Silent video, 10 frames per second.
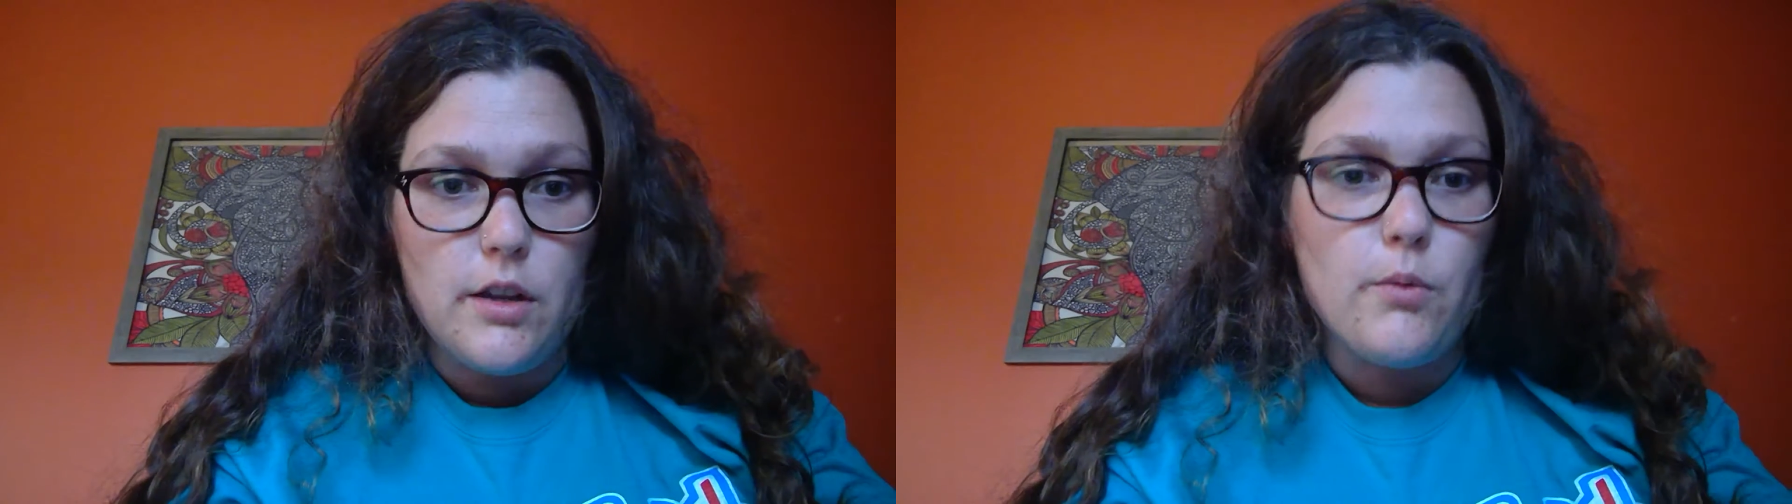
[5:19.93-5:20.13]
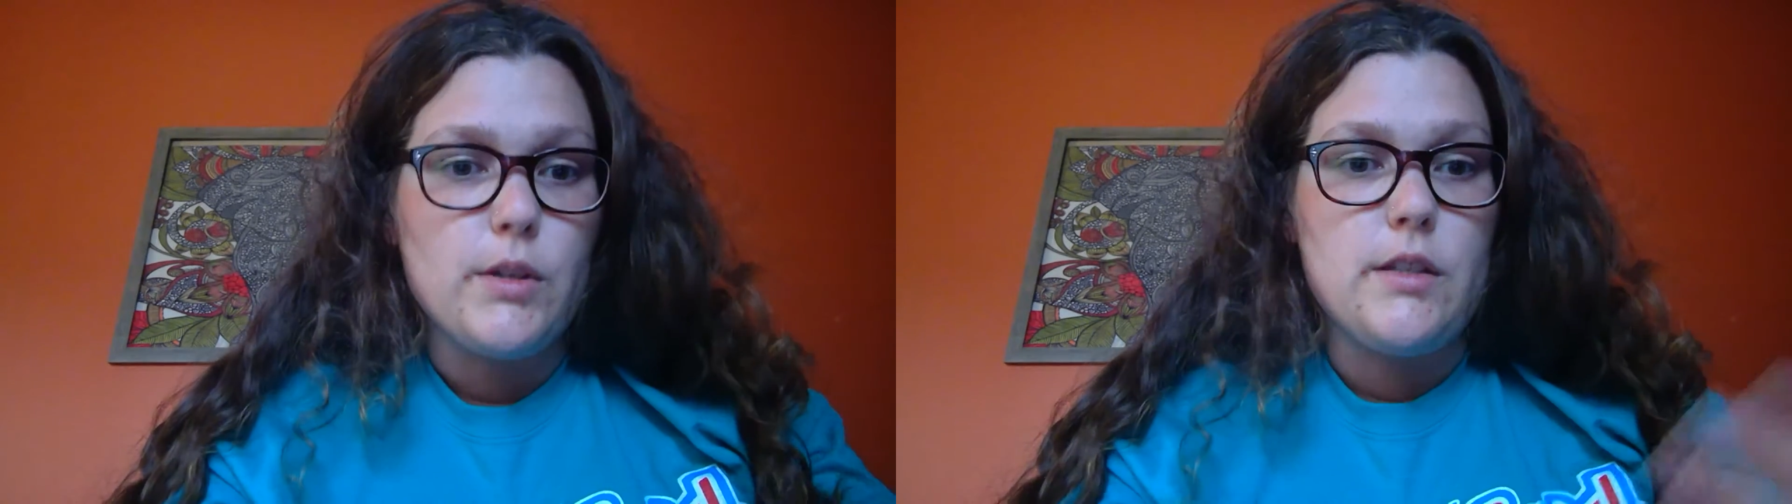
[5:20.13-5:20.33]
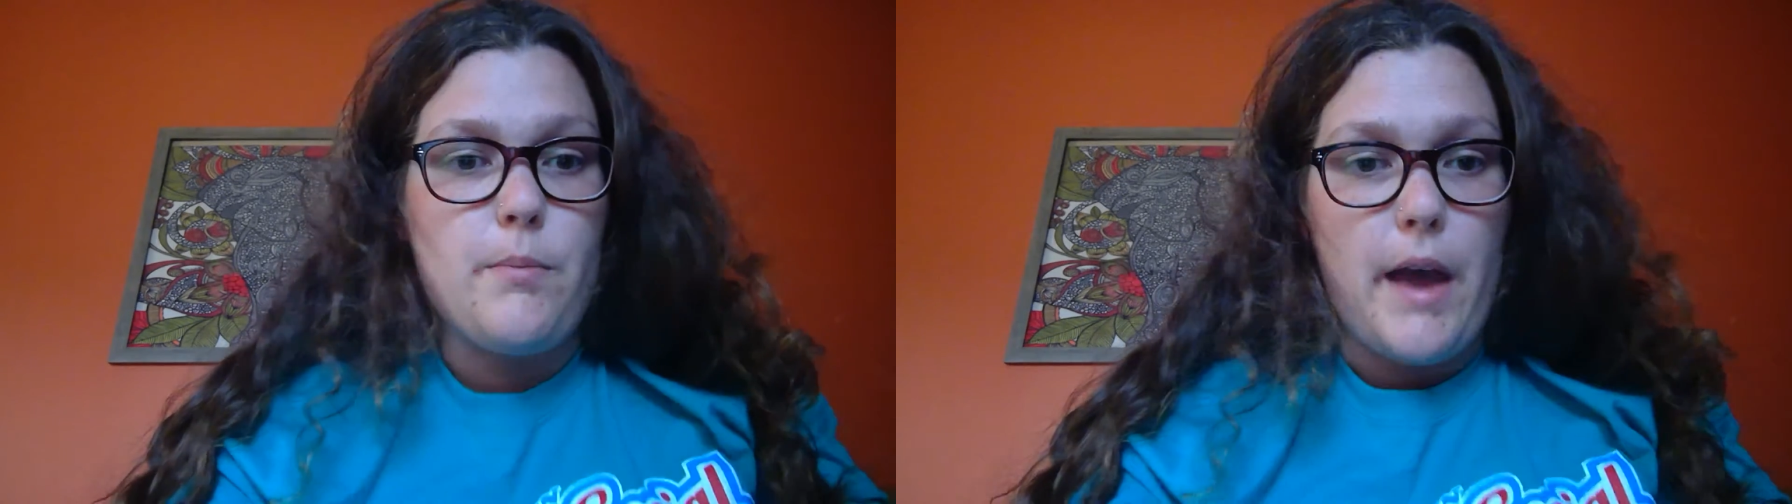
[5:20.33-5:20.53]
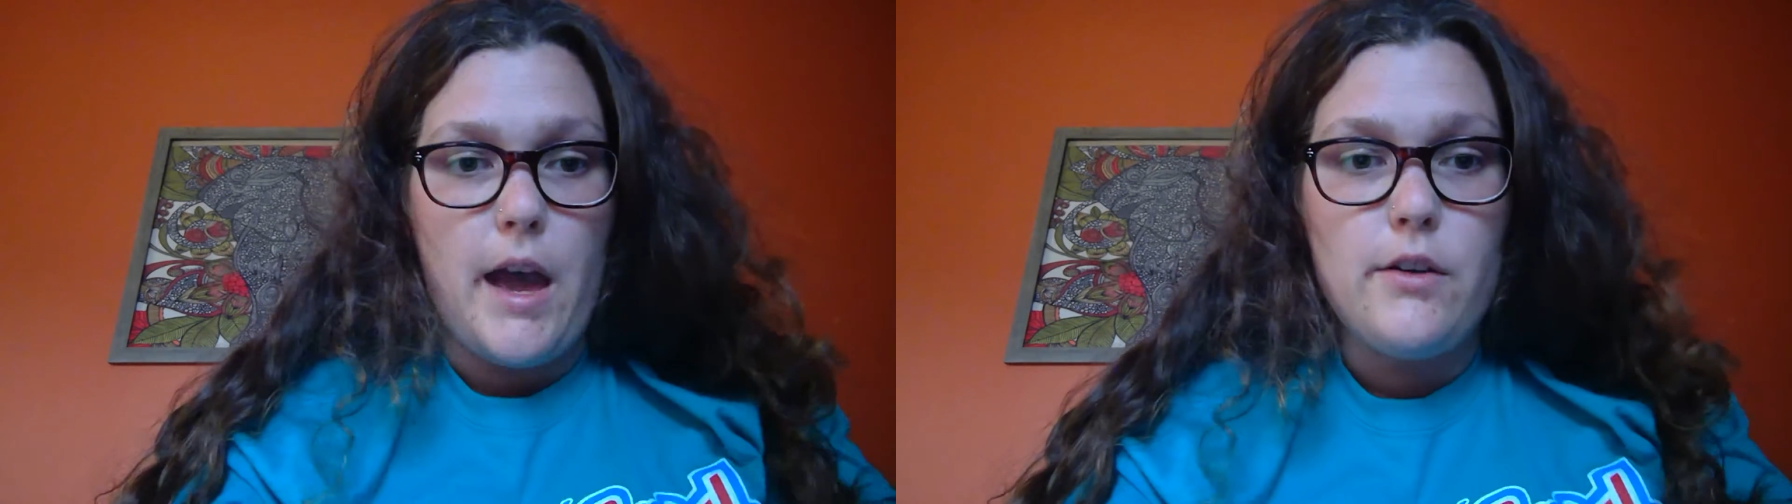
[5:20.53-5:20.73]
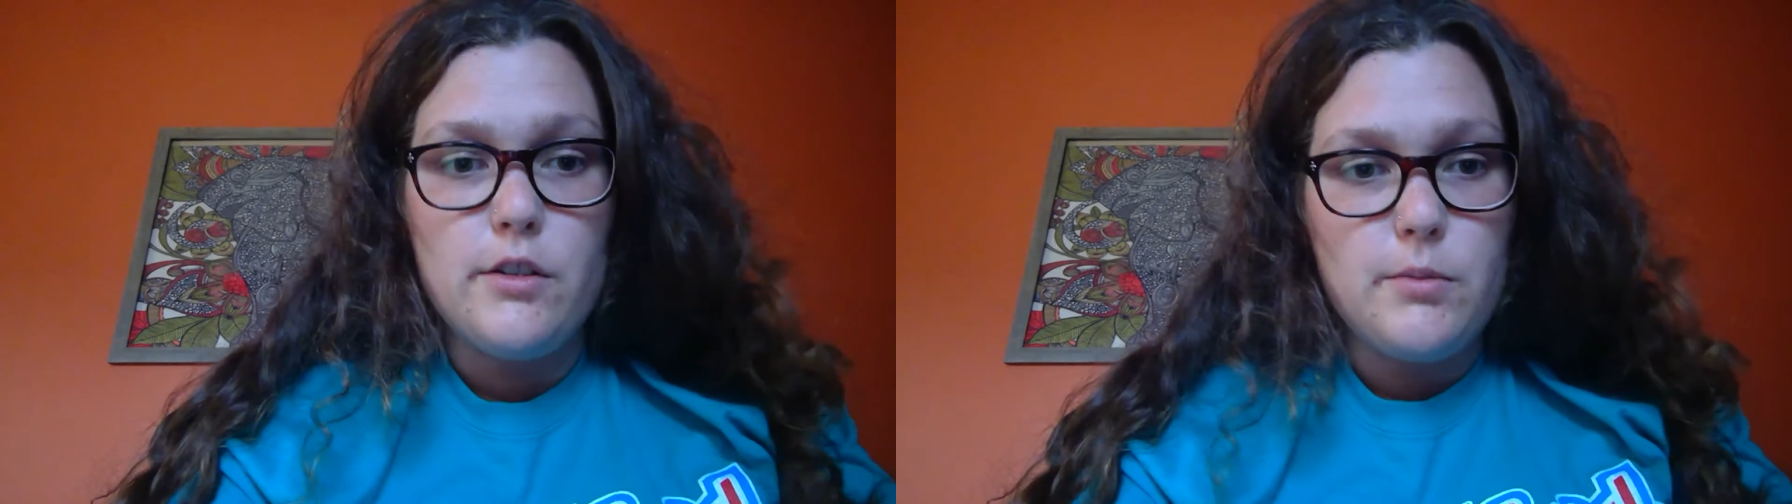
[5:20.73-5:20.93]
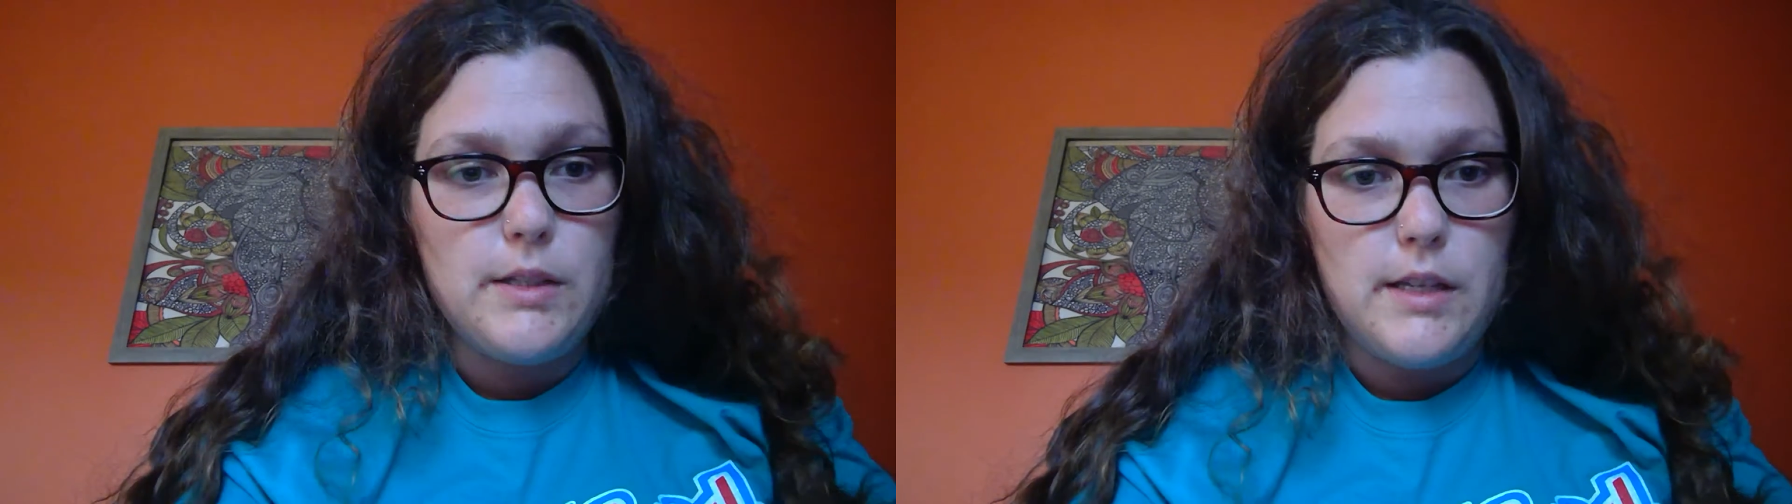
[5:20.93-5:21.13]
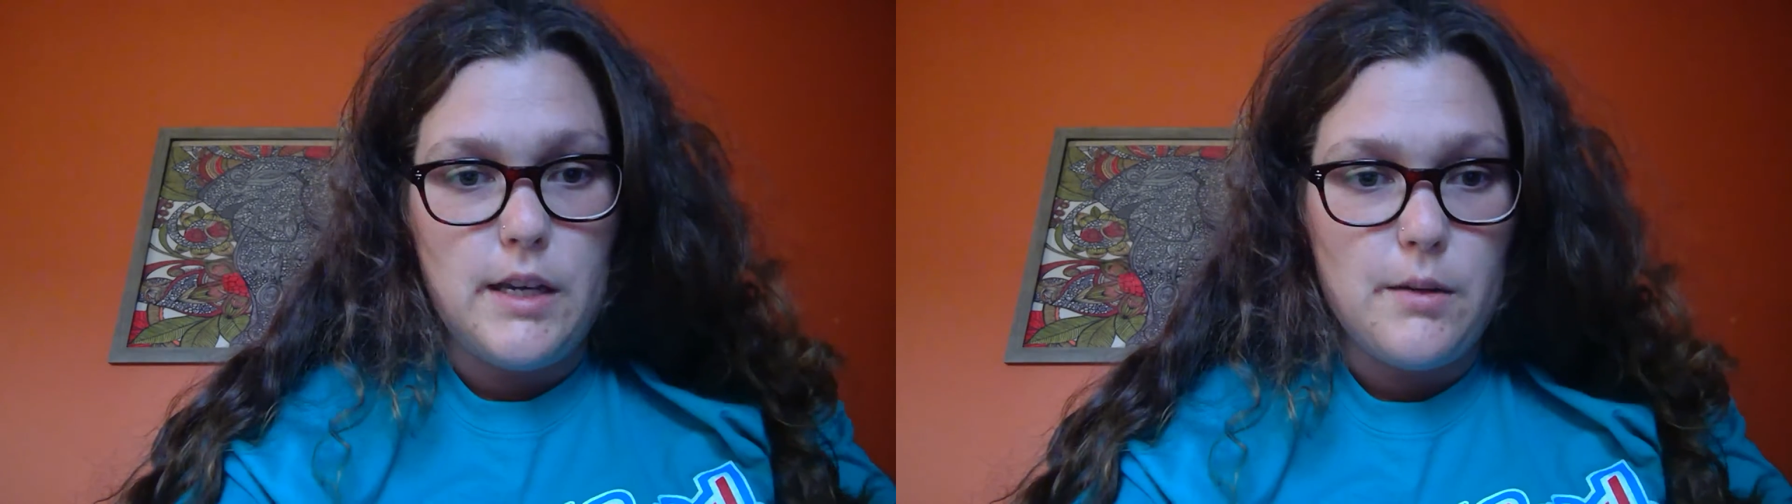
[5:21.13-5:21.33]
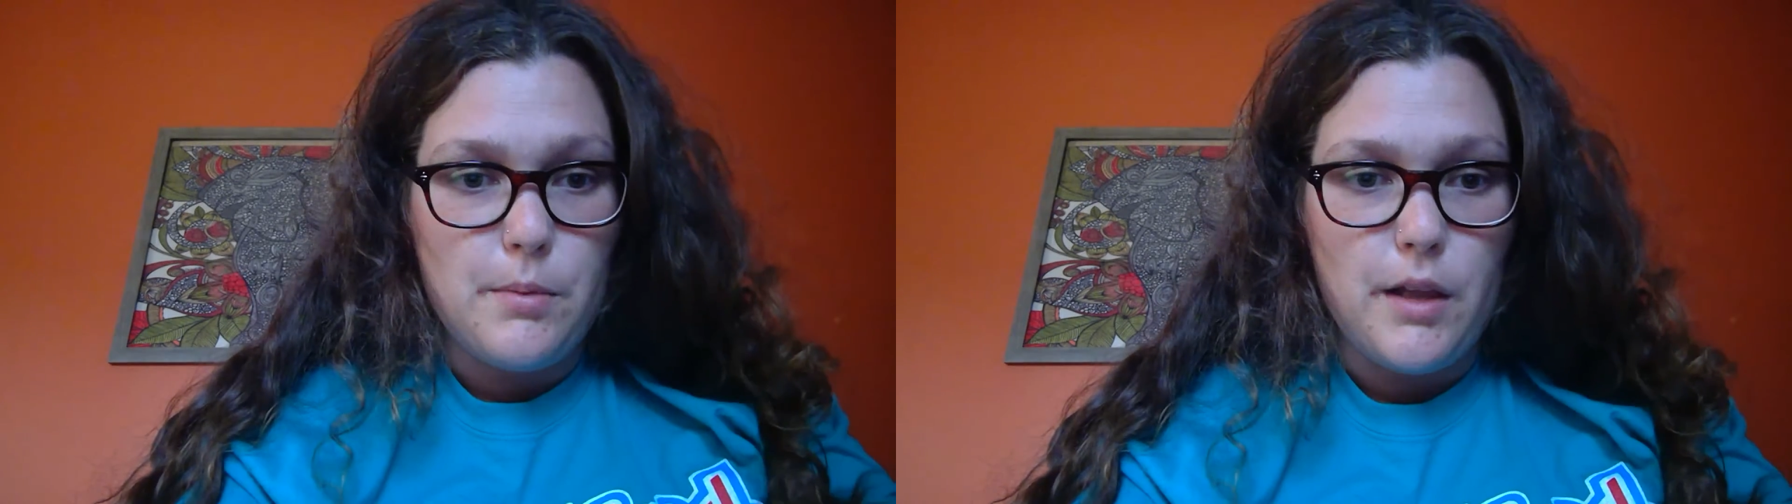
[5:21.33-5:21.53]
In other words, the patterns we see
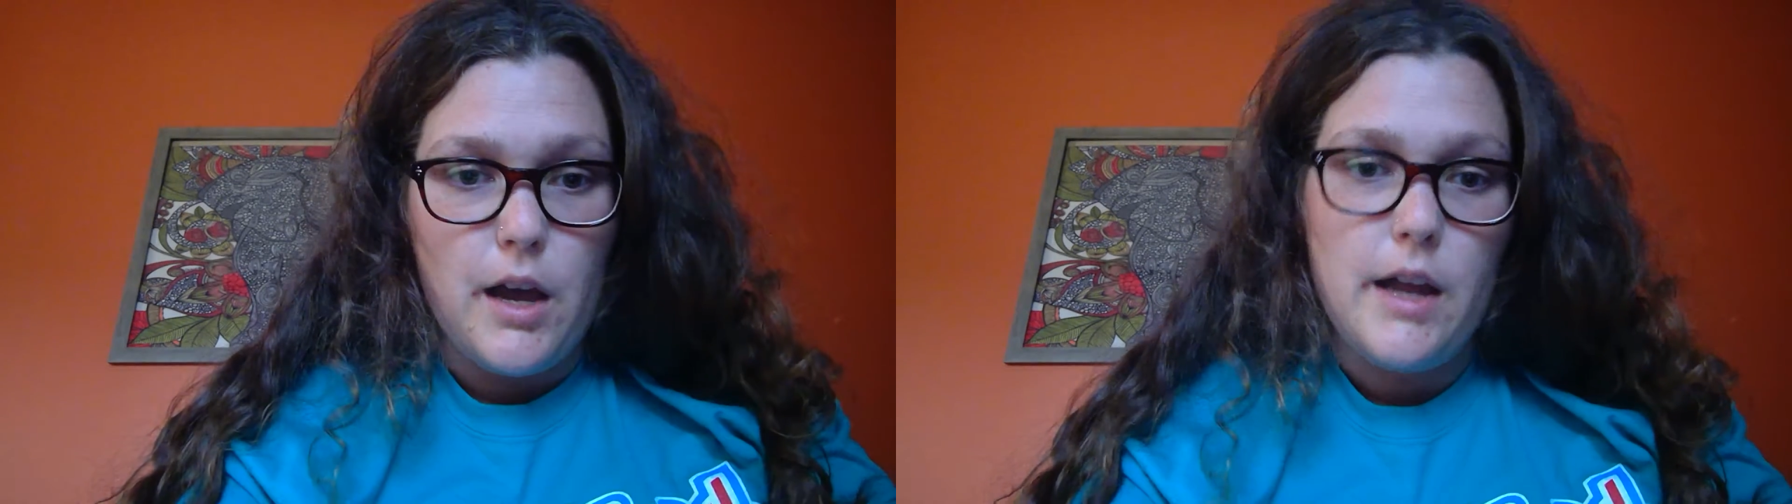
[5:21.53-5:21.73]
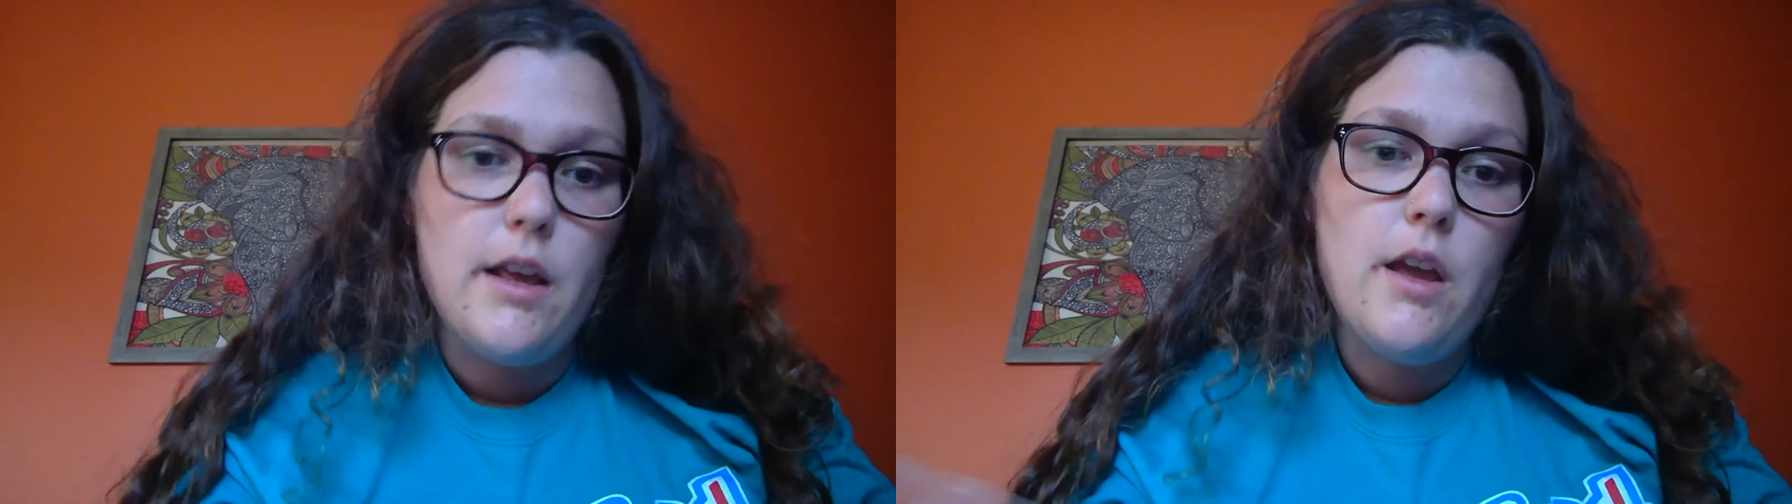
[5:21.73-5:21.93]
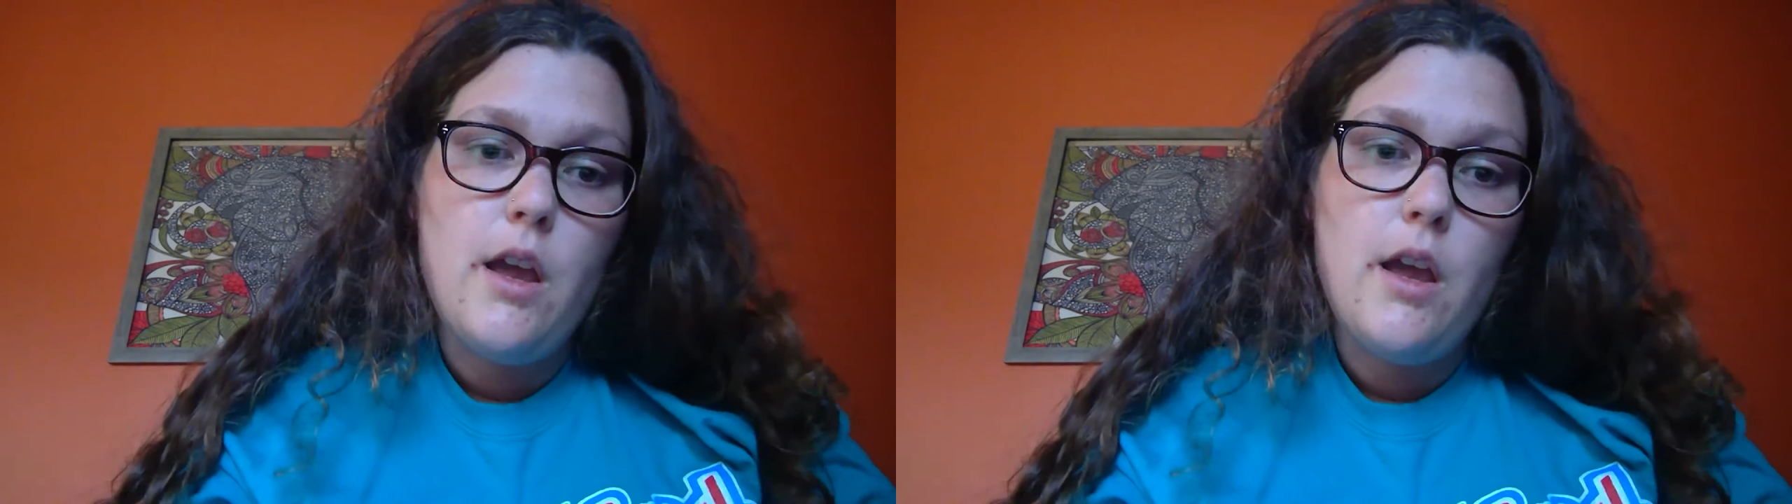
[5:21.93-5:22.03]
in a plot